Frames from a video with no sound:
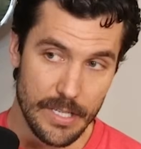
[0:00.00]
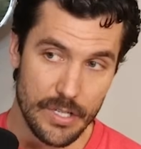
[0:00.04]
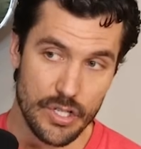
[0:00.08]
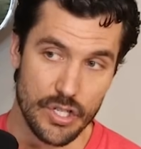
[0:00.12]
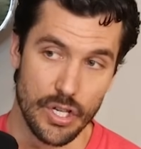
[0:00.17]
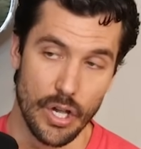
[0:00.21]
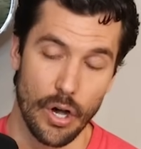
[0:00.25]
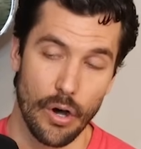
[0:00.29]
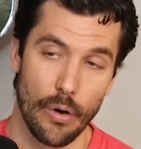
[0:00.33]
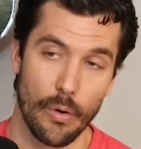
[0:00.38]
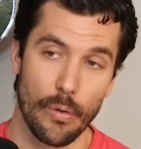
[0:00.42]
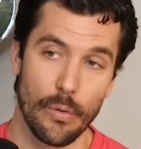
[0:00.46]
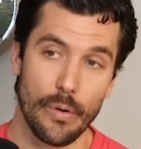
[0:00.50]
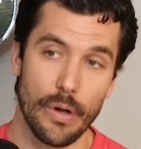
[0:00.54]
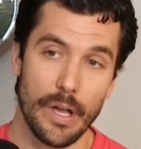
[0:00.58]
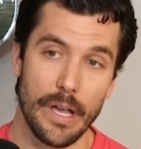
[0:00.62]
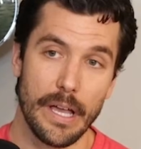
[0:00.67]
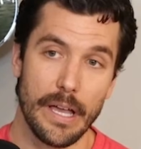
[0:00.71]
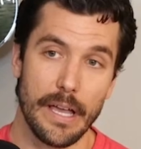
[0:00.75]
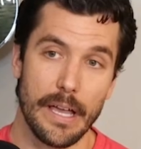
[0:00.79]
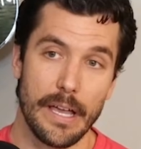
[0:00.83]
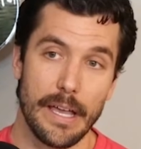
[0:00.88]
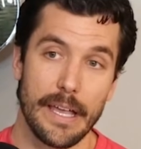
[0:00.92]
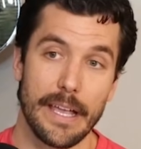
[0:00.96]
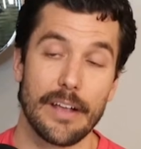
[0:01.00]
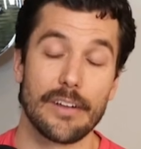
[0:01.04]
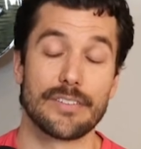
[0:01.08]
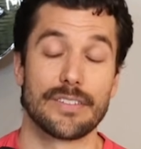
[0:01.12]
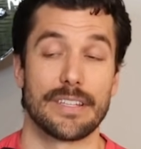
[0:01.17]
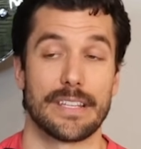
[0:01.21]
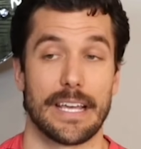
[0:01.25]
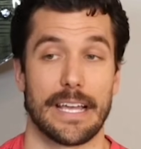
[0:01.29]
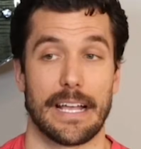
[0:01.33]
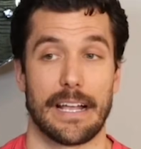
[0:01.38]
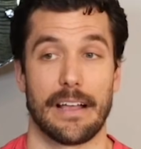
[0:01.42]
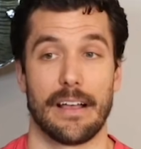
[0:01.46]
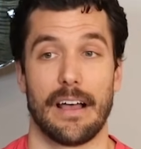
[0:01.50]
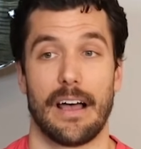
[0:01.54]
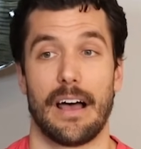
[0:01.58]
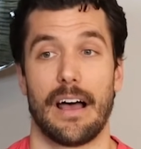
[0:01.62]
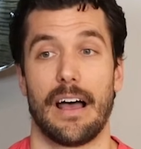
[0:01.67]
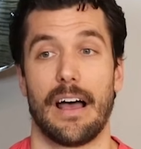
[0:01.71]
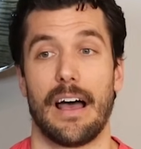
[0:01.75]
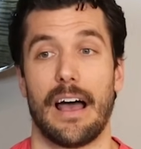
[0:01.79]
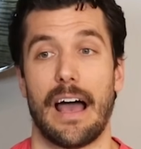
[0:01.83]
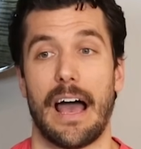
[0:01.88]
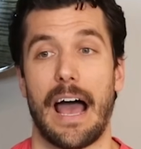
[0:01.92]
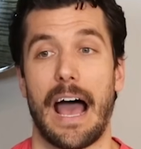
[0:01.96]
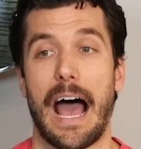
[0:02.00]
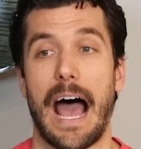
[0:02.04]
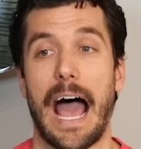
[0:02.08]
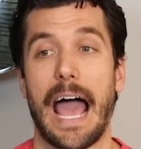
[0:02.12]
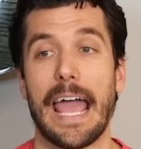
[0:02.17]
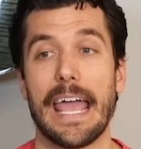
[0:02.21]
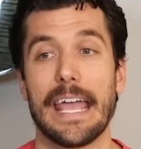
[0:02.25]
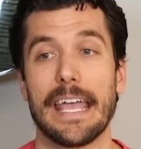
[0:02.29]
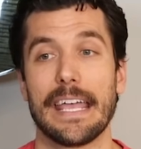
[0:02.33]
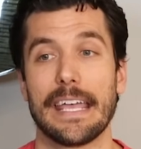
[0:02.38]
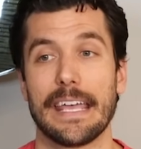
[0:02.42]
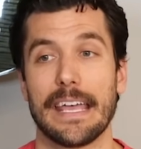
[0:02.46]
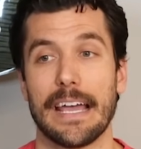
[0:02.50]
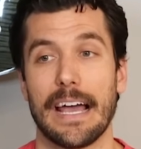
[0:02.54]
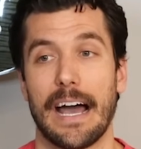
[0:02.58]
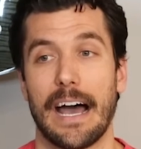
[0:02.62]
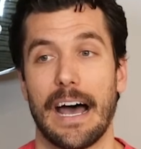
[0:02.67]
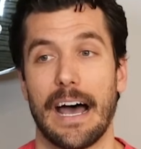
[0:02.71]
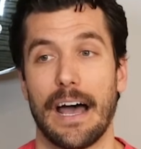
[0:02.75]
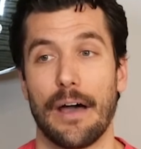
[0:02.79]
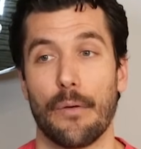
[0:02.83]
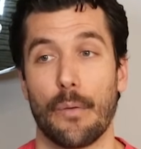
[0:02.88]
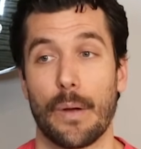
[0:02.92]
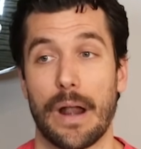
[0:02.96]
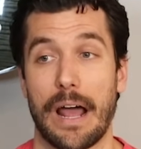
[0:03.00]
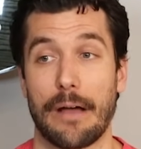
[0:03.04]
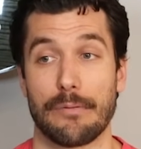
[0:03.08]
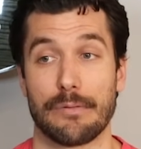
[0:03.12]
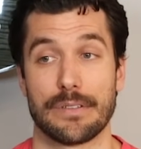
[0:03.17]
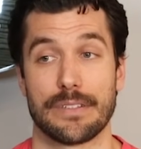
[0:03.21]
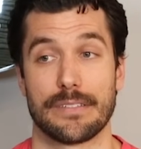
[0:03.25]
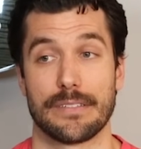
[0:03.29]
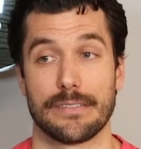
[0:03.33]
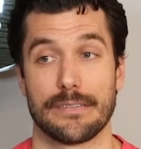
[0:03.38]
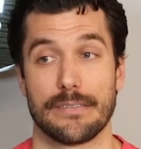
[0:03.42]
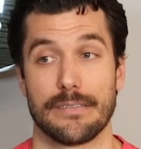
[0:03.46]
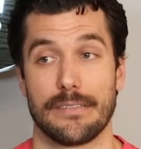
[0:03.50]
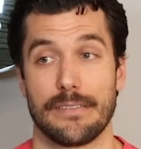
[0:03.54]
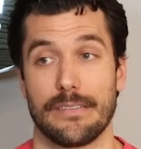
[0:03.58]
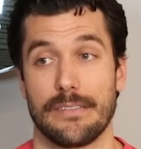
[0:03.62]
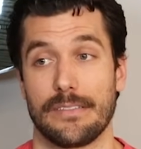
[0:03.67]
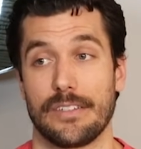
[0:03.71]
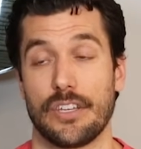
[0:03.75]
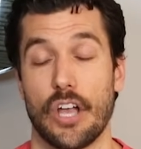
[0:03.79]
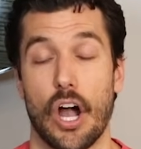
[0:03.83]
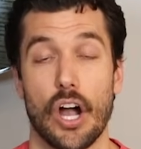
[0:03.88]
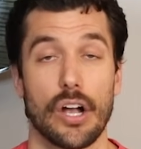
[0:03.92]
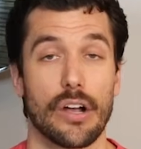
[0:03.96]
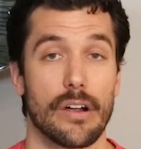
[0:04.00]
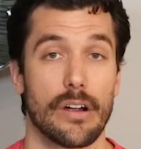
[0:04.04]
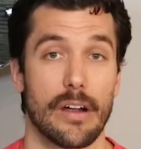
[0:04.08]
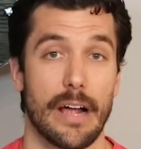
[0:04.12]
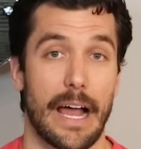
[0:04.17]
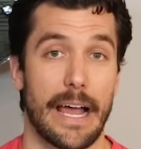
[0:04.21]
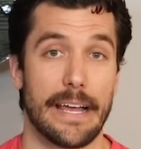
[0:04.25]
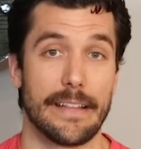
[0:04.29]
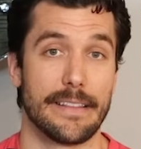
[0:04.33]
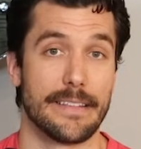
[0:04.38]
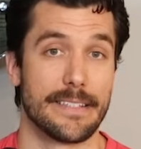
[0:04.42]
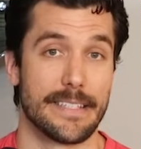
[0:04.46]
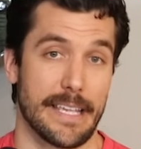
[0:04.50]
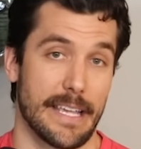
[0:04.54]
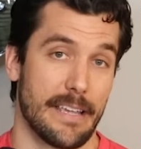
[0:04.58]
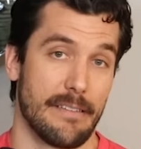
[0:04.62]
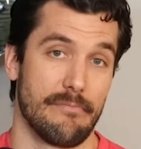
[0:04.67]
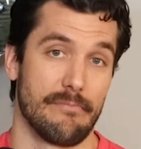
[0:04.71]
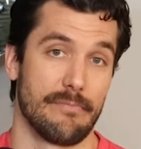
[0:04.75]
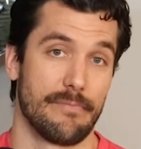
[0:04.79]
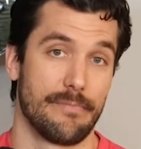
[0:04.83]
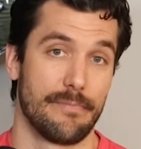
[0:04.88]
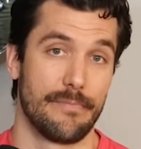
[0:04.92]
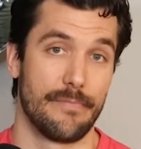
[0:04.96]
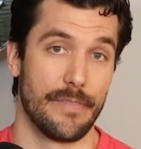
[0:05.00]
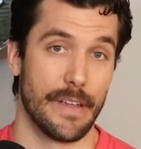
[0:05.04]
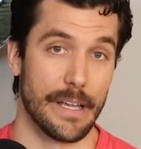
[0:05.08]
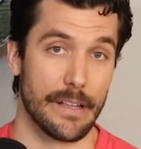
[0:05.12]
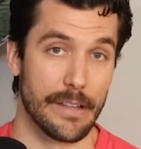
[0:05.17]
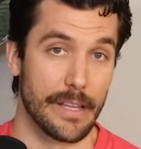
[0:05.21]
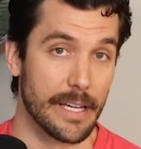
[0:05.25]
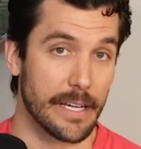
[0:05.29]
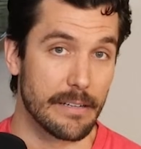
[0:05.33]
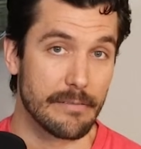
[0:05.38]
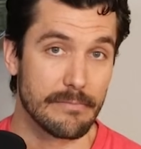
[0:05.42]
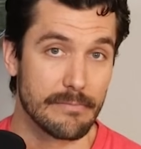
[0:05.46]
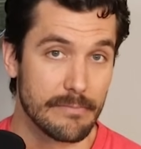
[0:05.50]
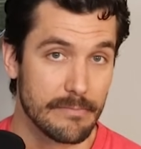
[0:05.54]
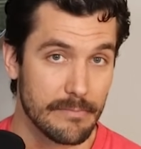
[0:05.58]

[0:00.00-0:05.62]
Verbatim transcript: So here's the thing: when I was younger, I had the same feeling.